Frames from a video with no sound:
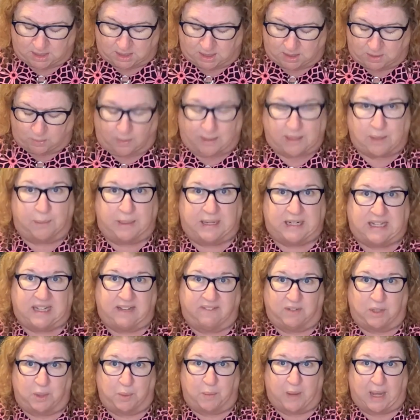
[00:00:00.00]
well, I don't want to give
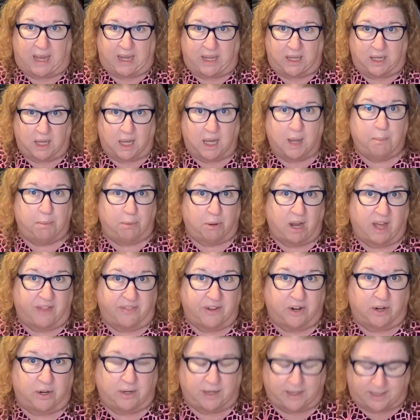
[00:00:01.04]
it away, a
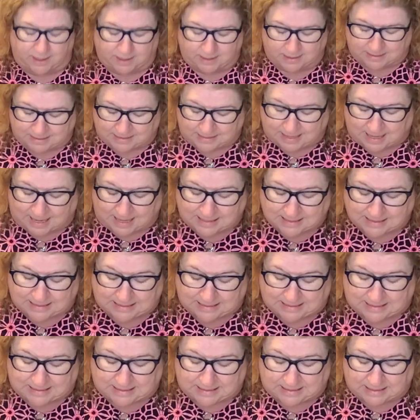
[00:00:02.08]
brother, not
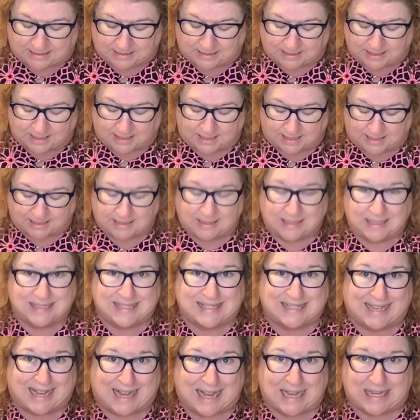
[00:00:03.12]
this
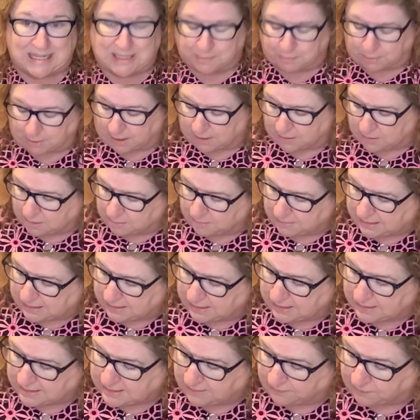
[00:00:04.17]
guy's brother, but
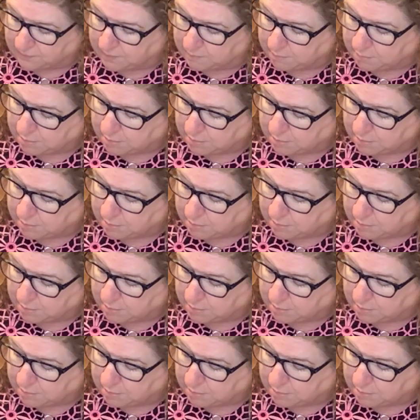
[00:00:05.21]
a different